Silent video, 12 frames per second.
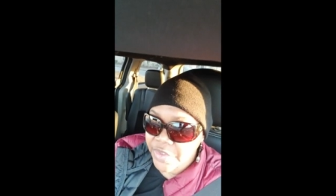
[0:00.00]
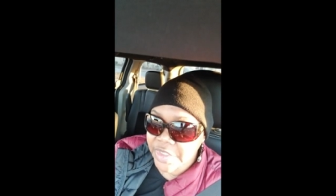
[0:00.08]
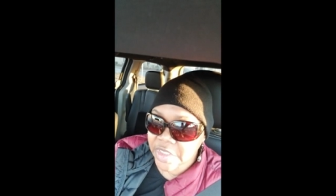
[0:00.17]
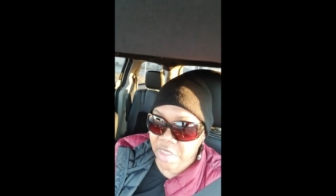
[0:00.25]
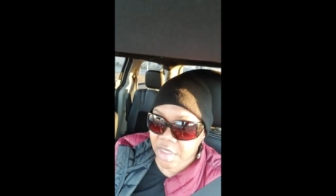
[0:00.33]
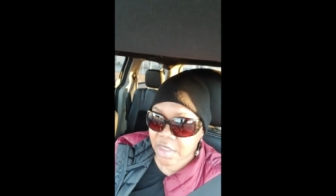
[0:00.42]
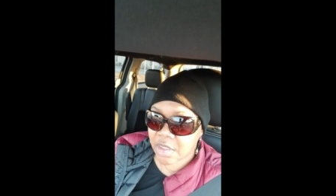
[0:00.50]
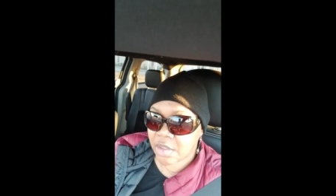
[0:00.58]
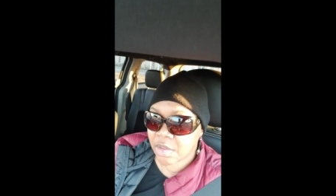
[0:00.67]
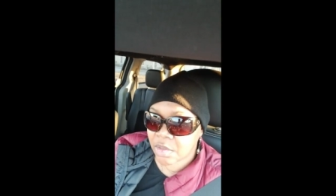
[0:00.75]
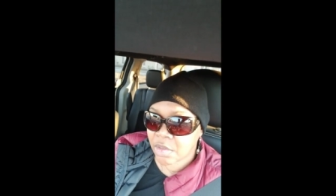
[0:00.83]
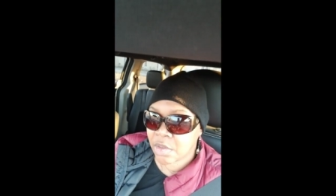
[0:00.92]
see
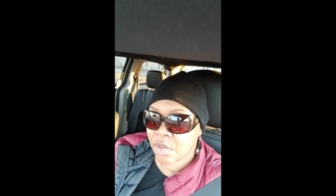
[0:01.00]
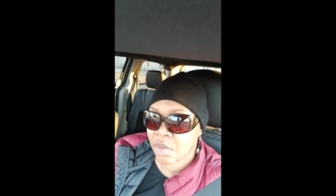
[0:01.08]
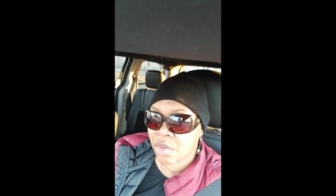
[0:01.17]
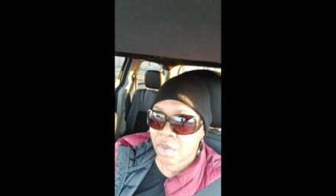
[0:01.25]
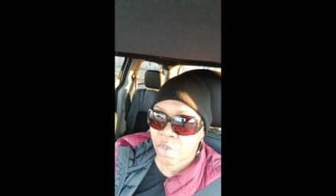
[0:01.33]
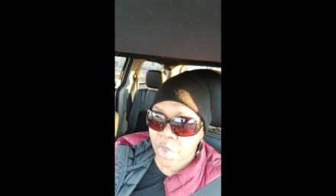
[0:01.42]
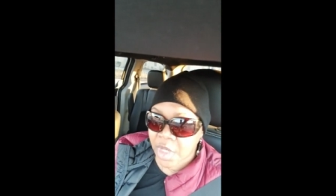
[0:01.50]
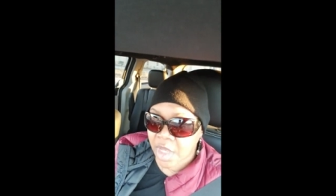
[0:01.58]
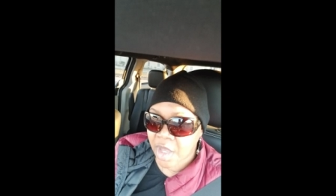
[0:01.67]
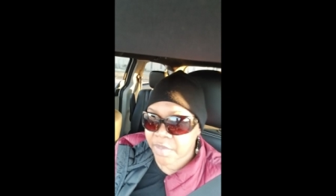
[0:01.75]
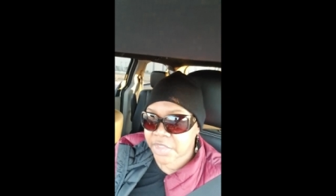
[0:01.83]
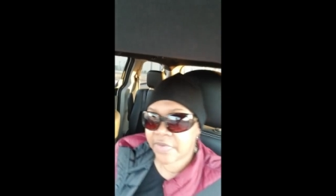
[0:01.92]
what
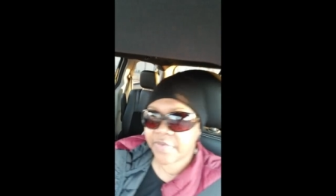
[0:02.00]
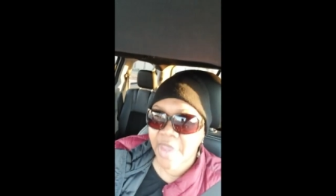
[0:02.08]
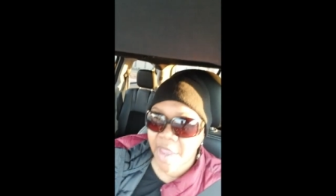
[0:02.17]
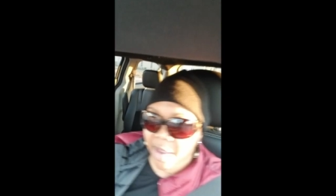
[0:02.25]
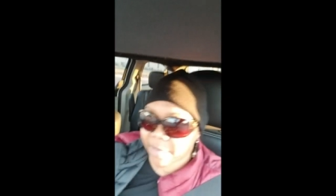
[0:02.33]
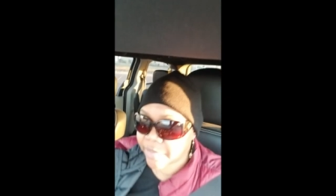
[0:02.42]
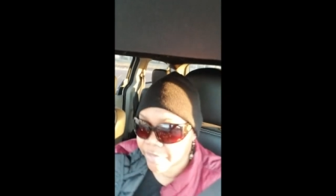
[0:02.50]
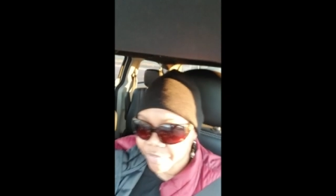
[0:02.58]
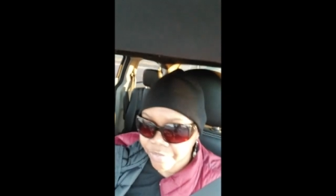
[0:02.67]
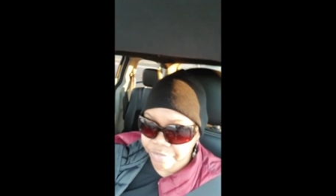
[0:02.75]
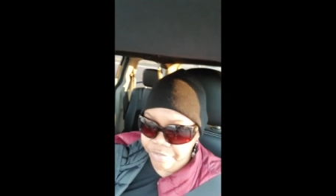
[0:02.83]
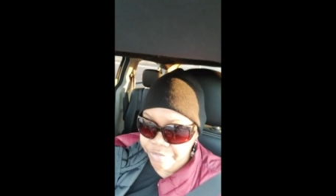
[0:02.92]
comes of that.
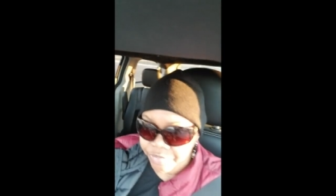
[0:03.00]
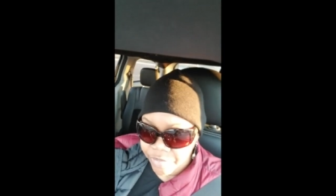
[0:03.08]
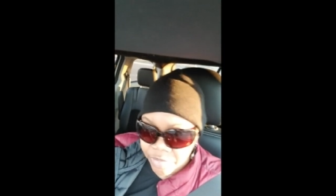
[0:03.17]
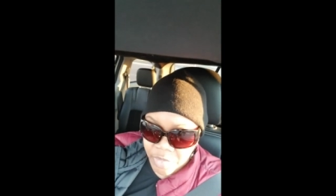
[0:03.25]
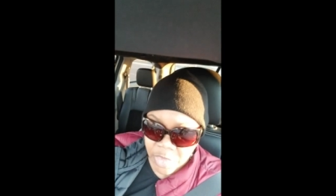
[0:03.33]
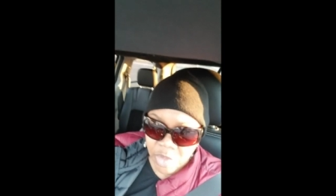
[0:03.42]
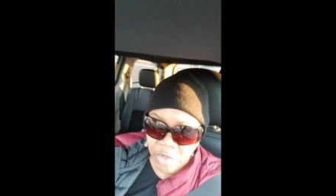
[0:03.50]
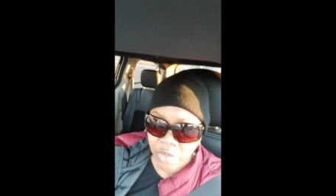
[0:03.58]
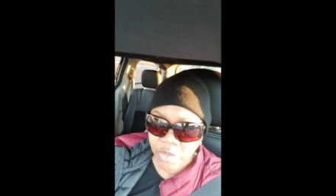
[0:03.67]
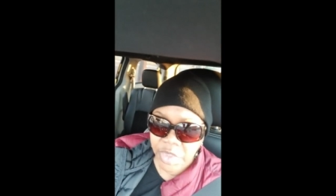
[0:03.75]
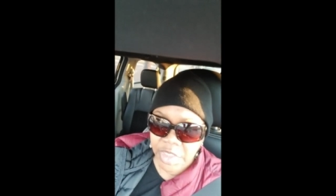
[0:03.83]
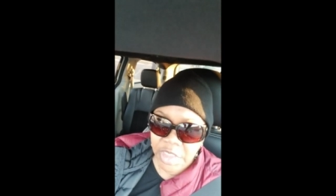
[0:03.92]

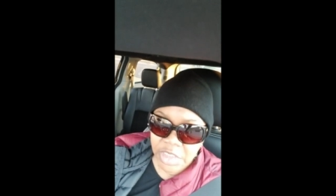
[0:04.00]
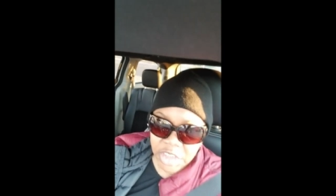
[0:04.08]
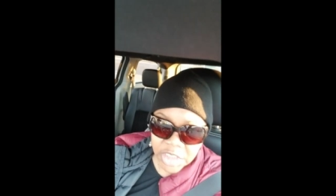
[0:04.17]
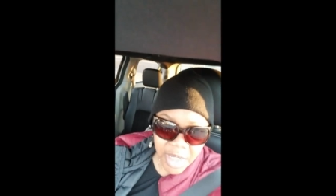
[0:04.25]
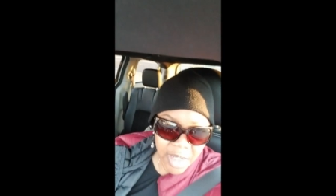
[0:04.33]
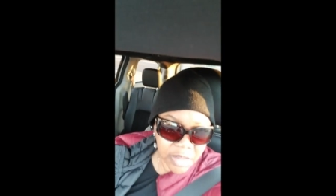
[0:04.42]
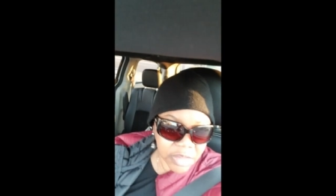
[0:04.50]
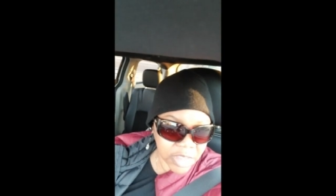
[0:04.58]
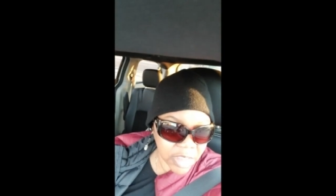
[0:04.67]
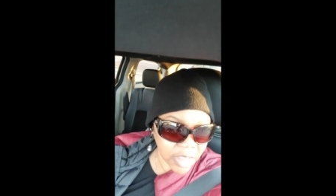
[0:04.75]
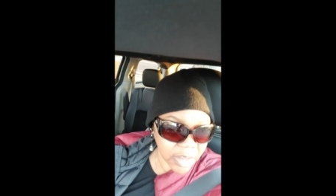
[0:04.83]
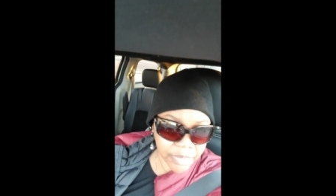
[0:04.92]
We shall see.